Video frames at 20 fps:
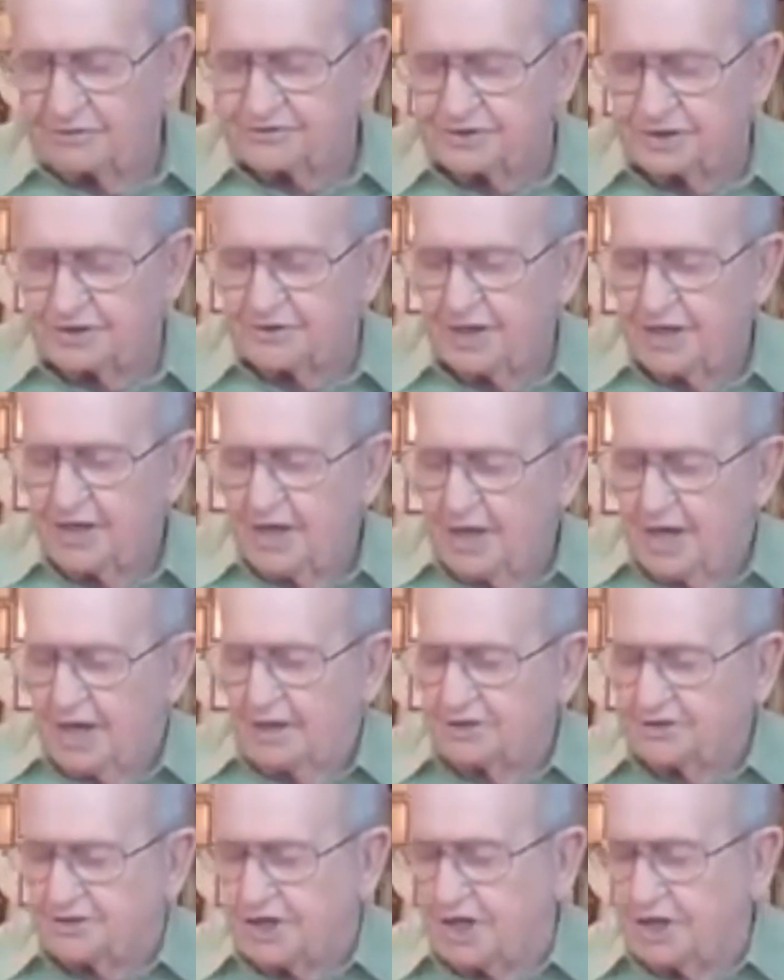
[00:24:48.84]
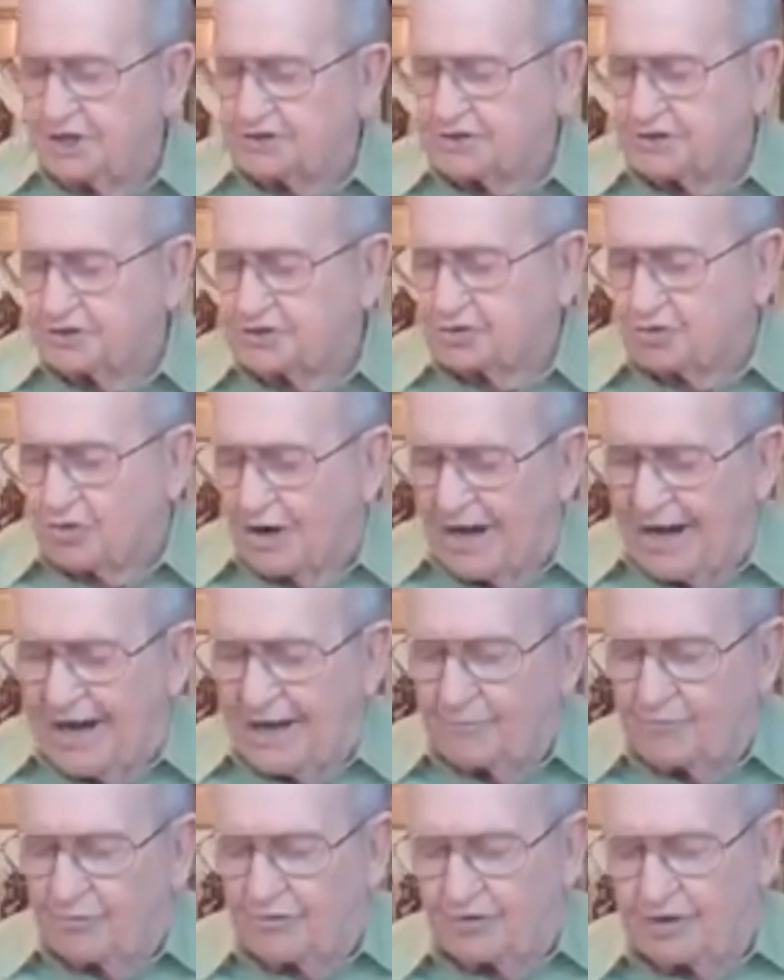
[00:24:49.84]
says, And Jesus
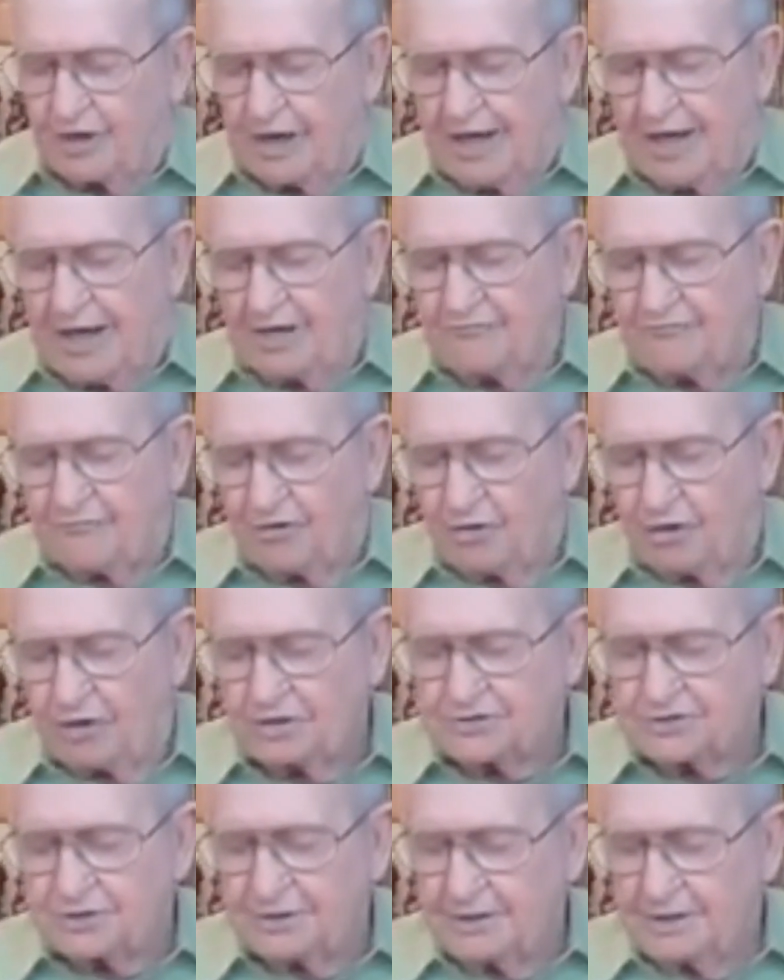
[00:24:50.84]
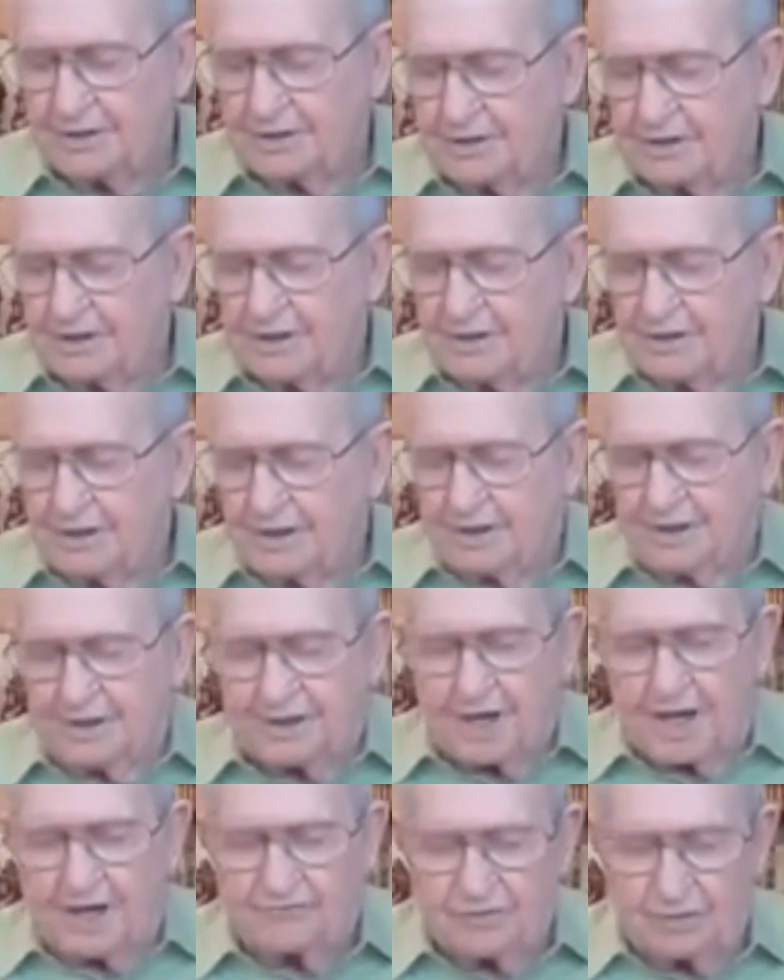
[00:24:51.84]
cried with a loud voice, and he
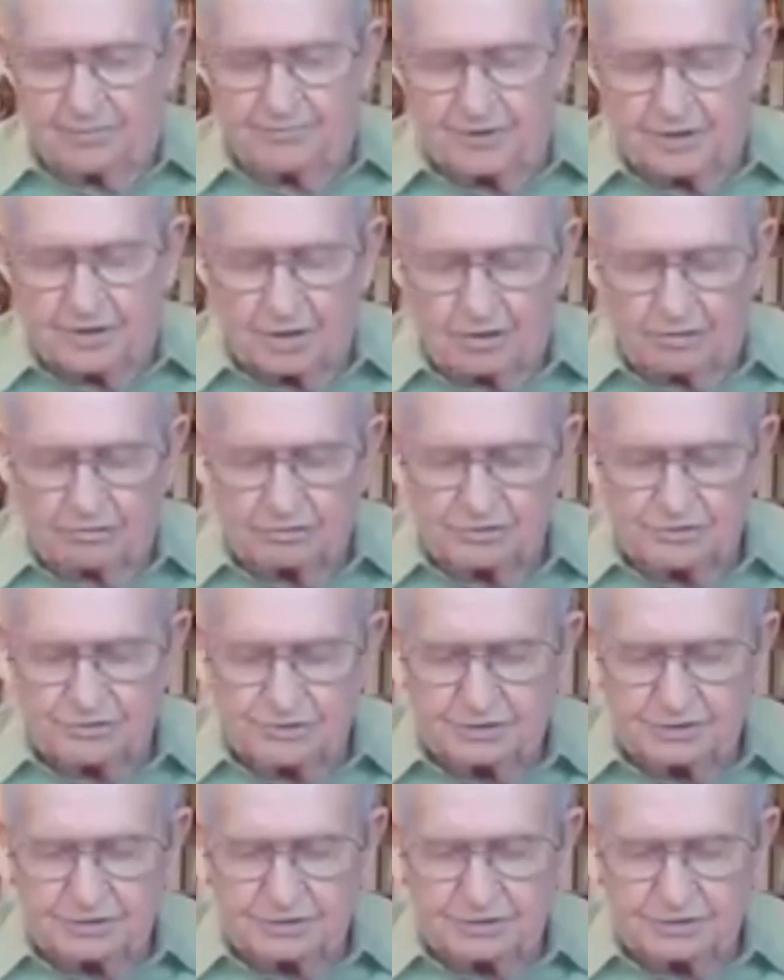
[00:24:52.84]
gave up the ghost.